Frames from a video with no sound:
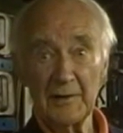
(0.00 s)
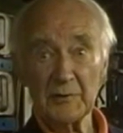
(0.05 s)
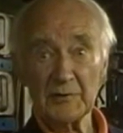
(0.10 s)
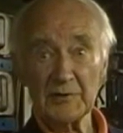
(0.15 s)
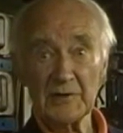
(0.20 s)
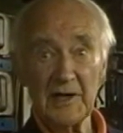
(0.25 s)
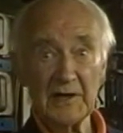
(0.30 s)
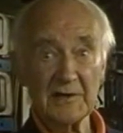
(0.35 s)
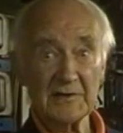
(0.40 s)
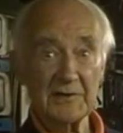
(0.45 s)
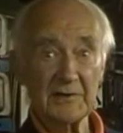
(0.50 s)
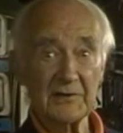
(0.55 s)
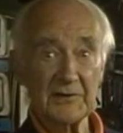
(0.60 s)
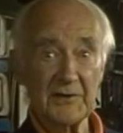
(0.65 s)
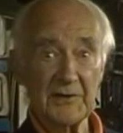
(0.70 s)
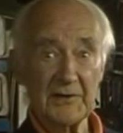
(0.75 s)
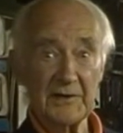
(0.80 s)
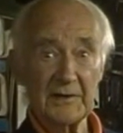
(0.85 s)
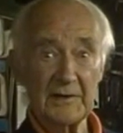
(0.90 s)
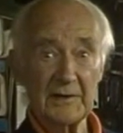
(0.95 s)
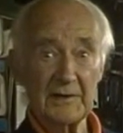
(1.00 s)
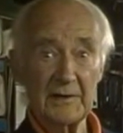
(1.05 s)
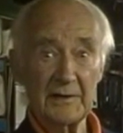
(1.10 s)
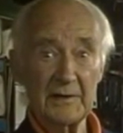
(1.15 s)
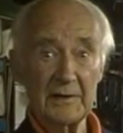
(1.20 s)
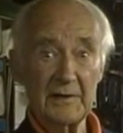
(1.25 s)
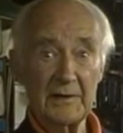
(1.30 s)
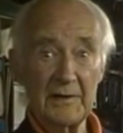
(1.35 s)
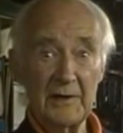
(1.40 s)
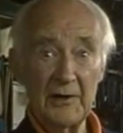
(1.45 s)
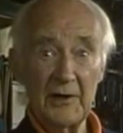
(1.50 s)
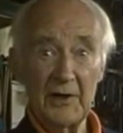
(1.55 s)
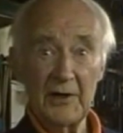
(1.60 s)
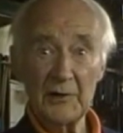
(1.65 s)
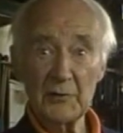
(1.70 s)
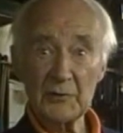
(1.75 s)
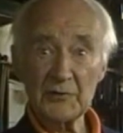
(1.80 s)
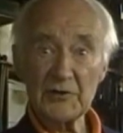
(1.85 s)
It was a national thing. Right. And